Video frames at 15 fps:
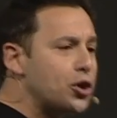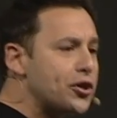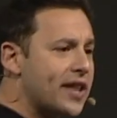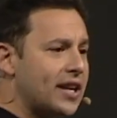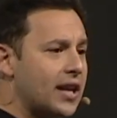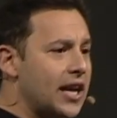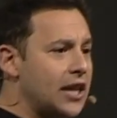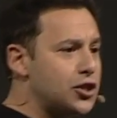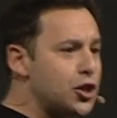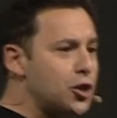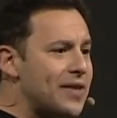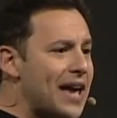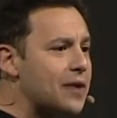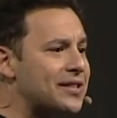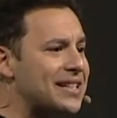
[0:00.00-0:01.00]
you that in
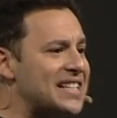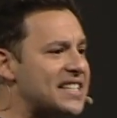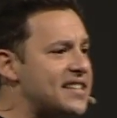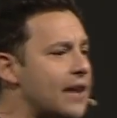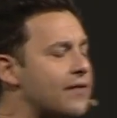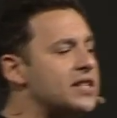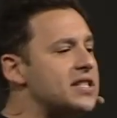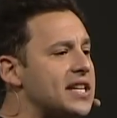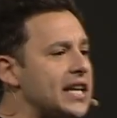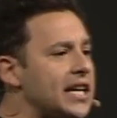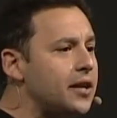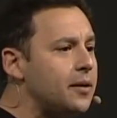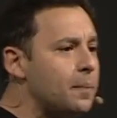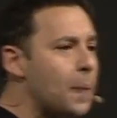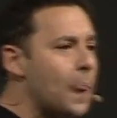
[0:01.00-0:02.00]

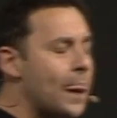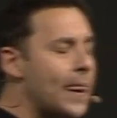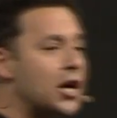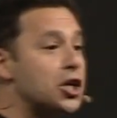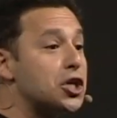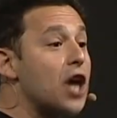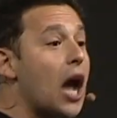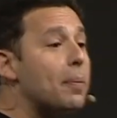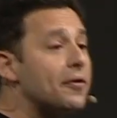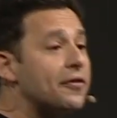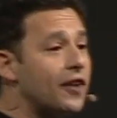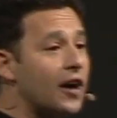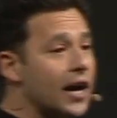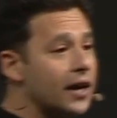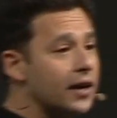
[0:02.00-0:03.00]
2017,
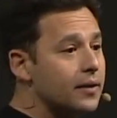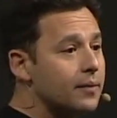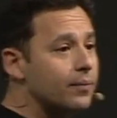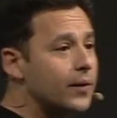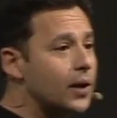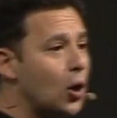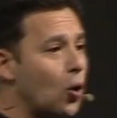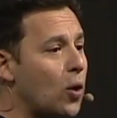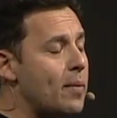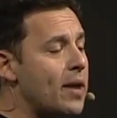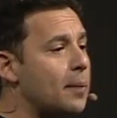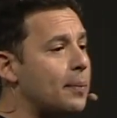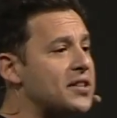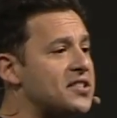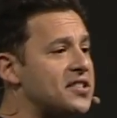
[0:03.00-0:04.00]
Shopify, we made
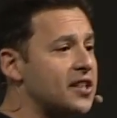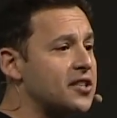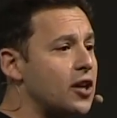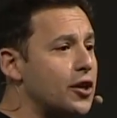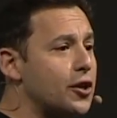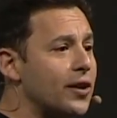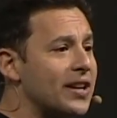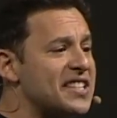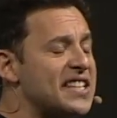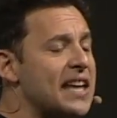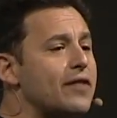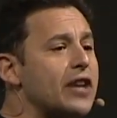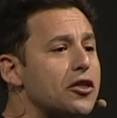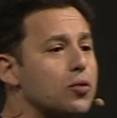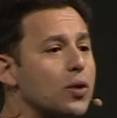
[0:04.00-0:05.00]
about
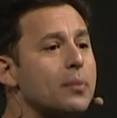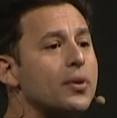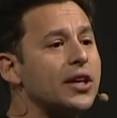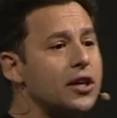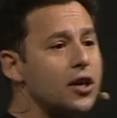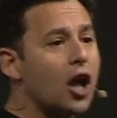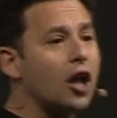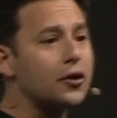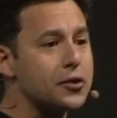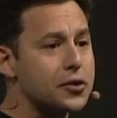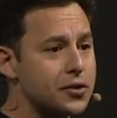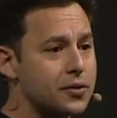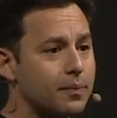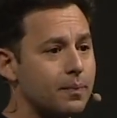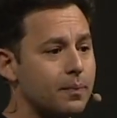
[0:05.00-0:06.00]
$673 million.
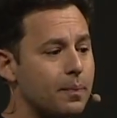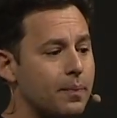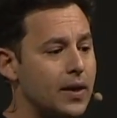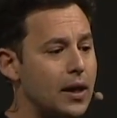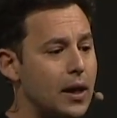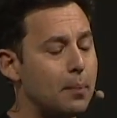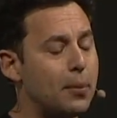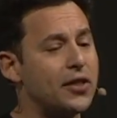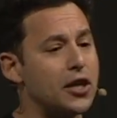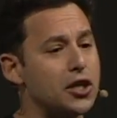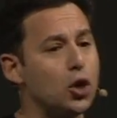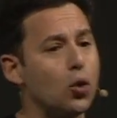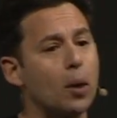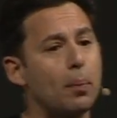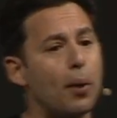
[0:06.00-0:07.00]
But that
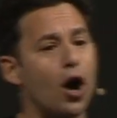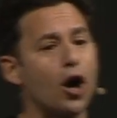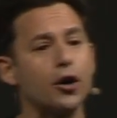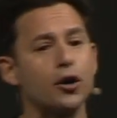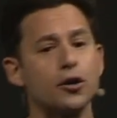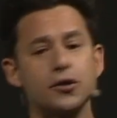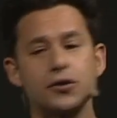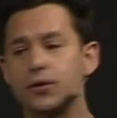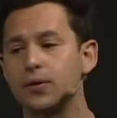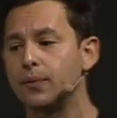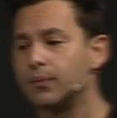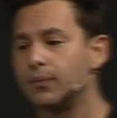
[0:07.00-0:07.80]
you, our partners,